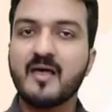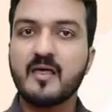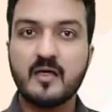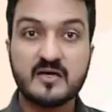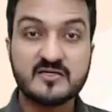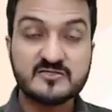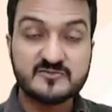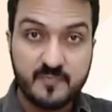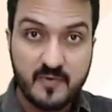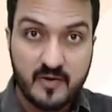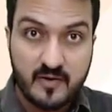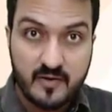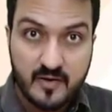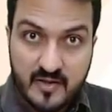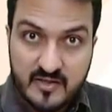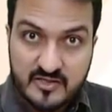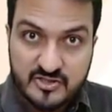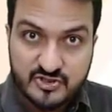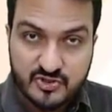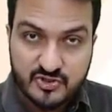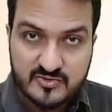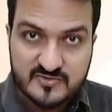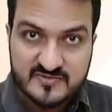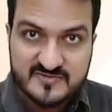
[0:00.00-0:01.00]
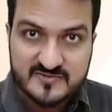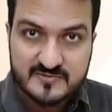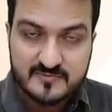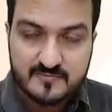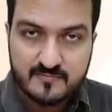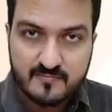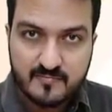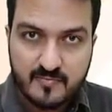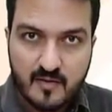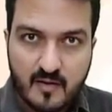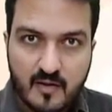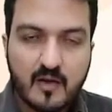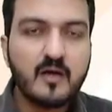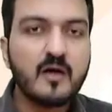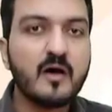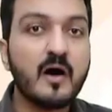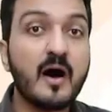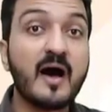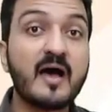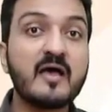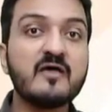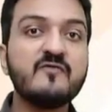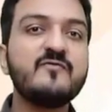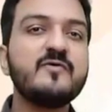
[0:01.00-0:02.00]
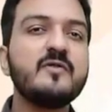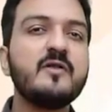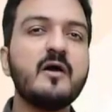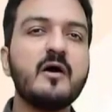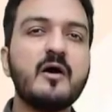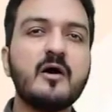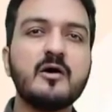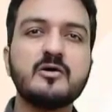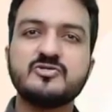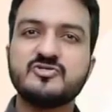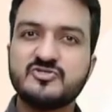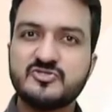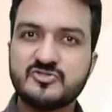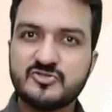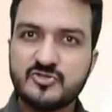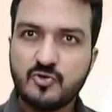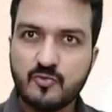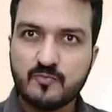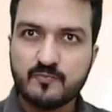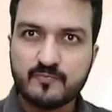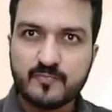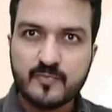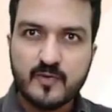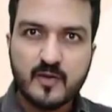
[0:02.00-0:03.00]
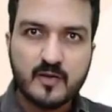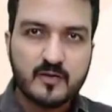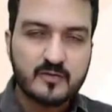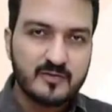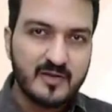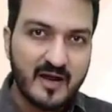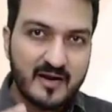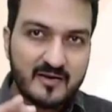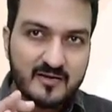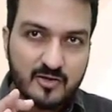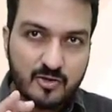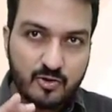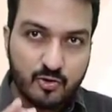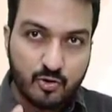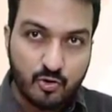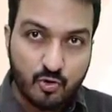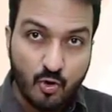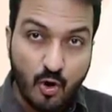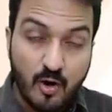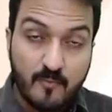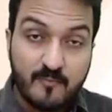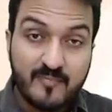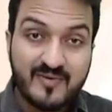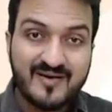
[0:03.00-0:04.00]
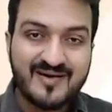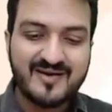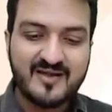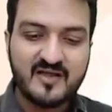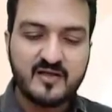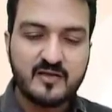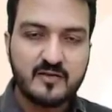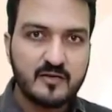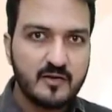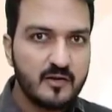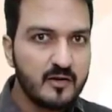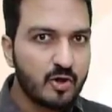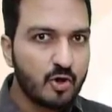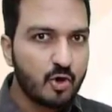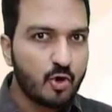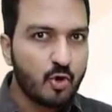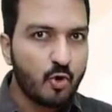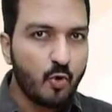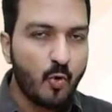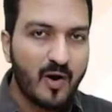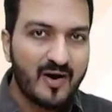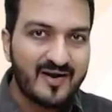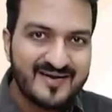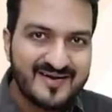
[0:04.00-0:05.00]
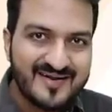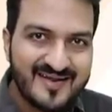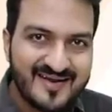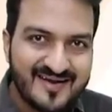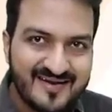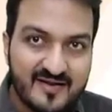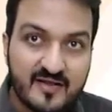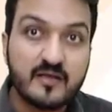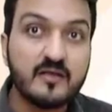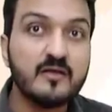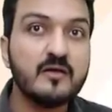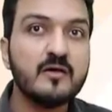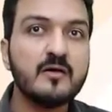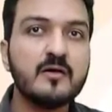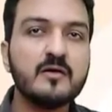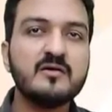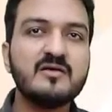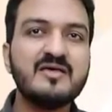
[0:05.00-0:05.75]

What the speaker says: explanations, I will assume that raw material quantity